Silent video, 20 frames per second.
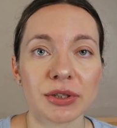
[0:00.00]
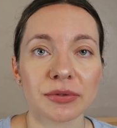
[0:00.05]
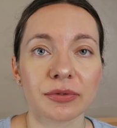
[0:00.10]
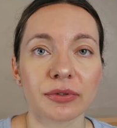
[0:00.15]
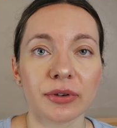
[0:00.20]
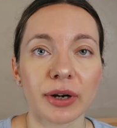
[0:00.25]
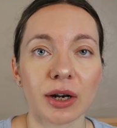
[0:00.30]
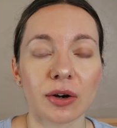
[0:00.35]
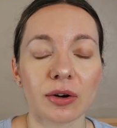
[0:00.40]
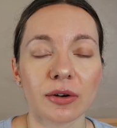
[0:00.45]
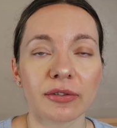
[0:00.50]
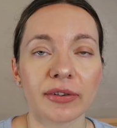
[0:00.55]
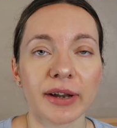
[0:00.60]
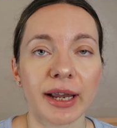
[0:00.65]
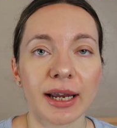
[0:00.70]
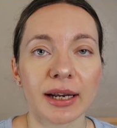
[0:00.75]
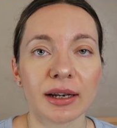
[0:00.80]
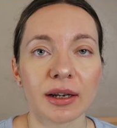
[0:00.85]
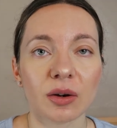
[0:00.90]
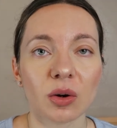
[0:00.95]
free of
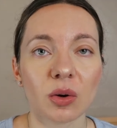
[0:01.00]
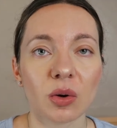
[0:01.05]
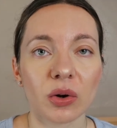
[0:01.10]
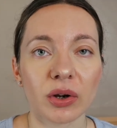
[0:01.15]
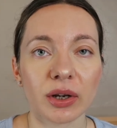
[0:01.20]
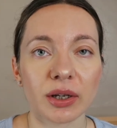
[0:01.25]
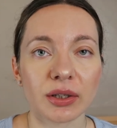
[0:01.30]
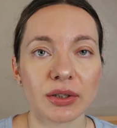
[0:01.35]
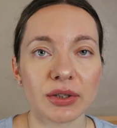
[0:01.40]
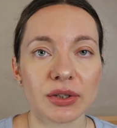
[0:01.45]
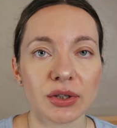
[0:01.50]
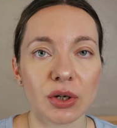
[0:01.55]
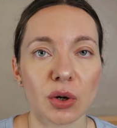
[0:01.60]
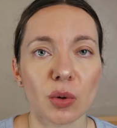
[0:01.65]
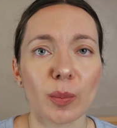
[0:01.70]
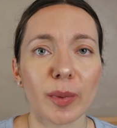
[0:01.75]
any oils or